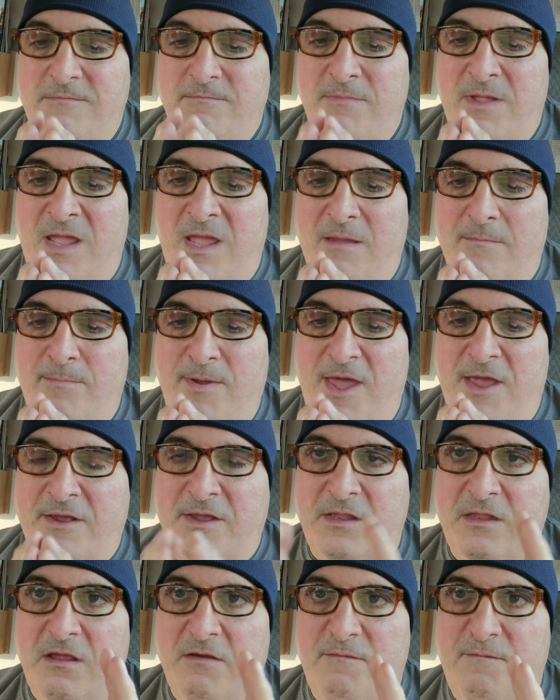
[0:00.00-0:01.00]
Man, back
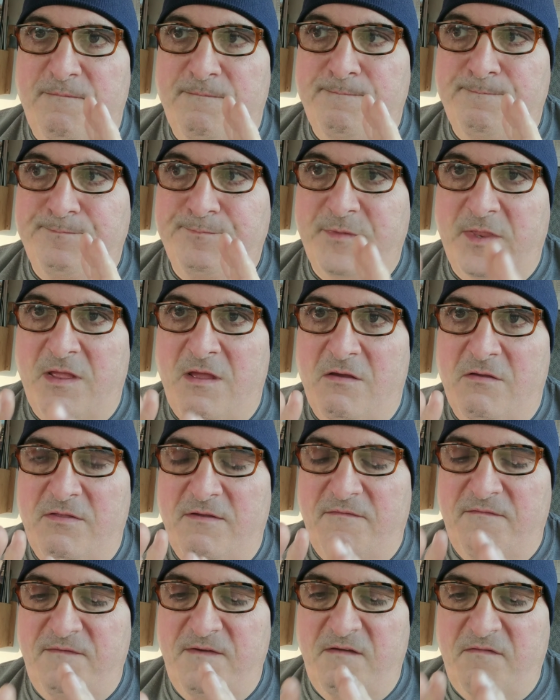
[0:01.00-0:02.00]
in the
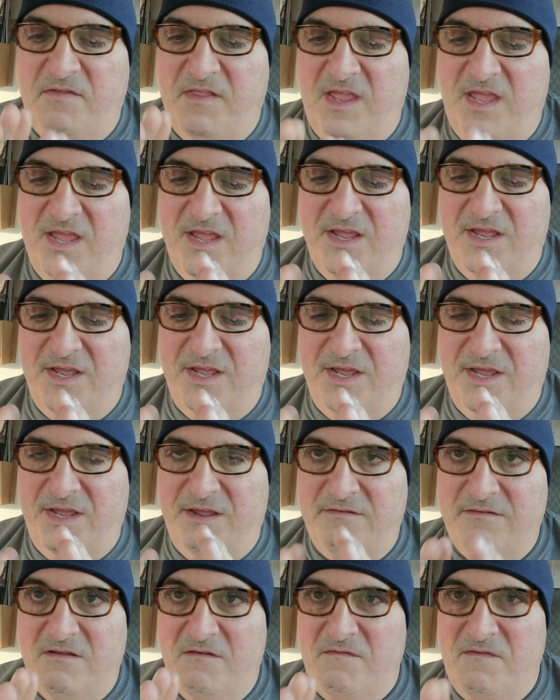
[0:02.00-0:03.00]

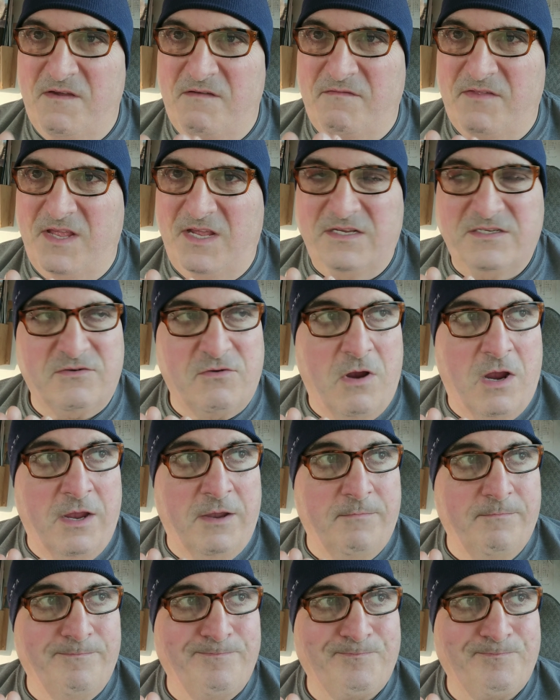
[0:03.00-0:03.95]
50s, right?